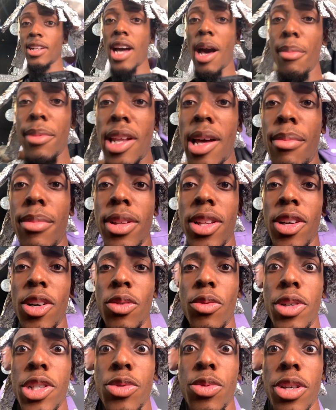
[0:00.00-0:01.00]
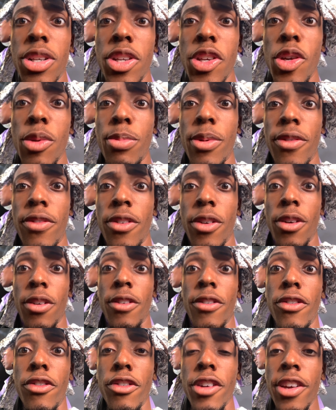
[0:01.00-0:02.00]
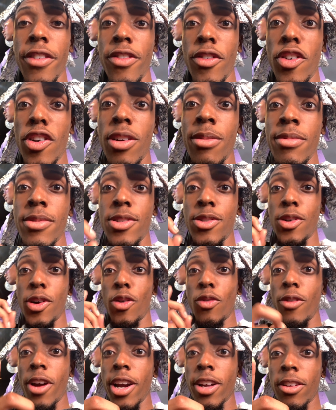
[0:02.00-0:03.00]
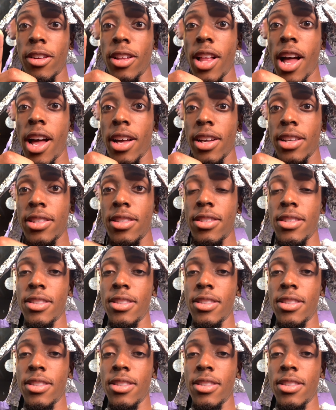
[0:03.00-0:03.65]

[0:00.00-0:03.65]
Comment down below. Which one do you prefer, free forms or regular locks?